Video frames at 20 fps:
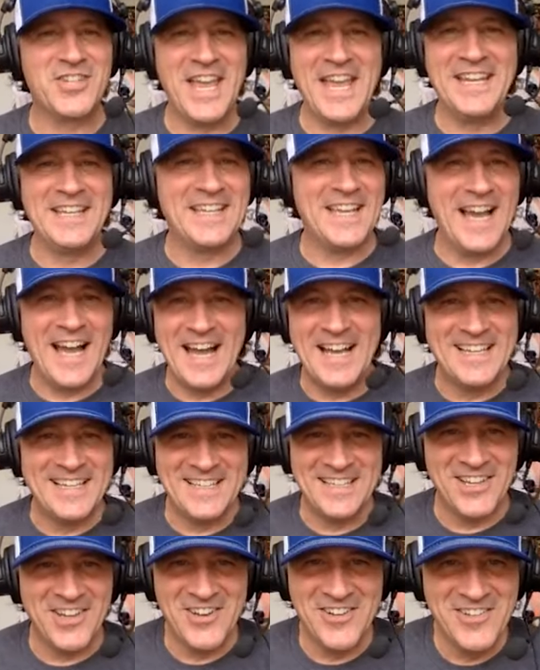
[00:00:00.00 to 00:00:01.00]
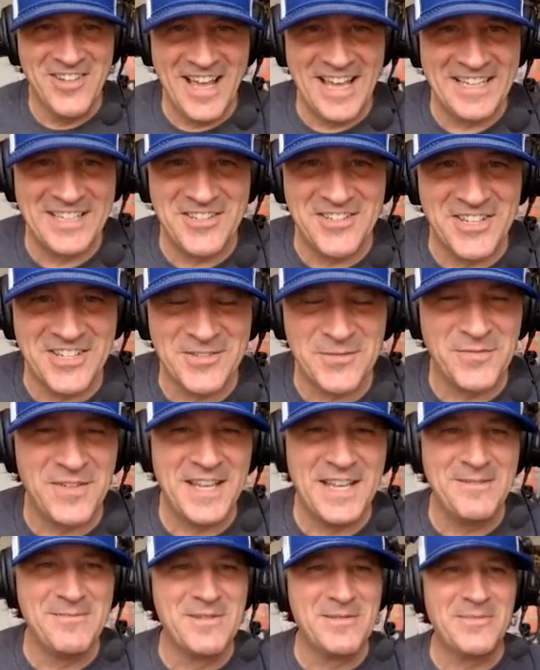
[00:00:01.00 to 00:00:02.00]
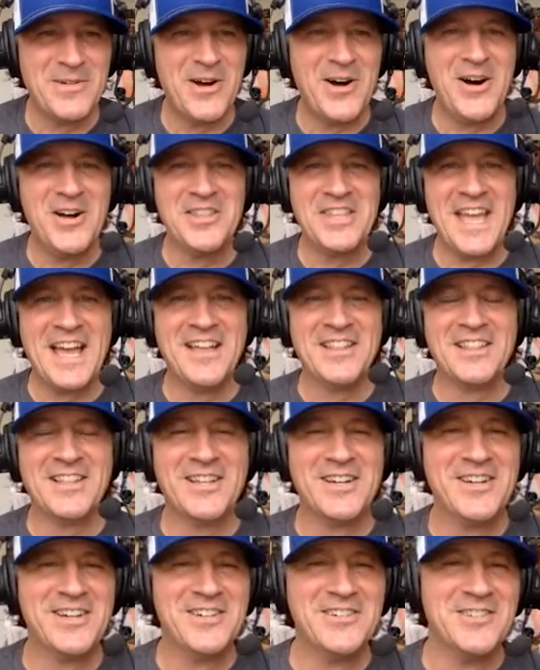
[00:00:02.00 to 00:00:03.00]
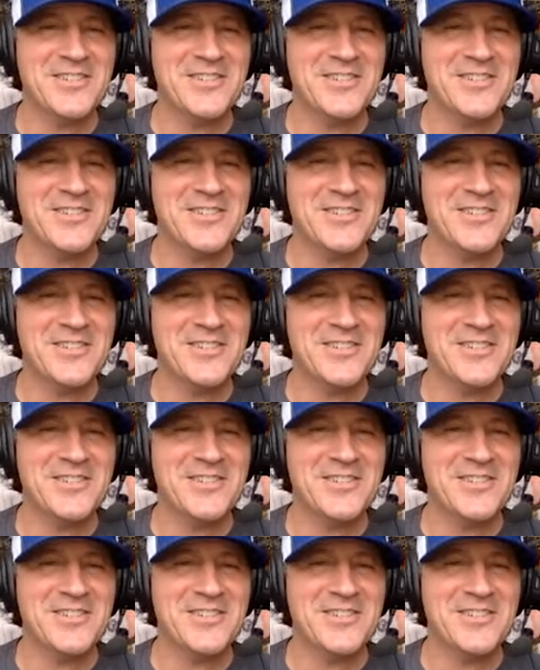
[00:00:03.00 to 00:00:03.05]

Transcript: shank guy, you know. Like you just feed him the ball down low.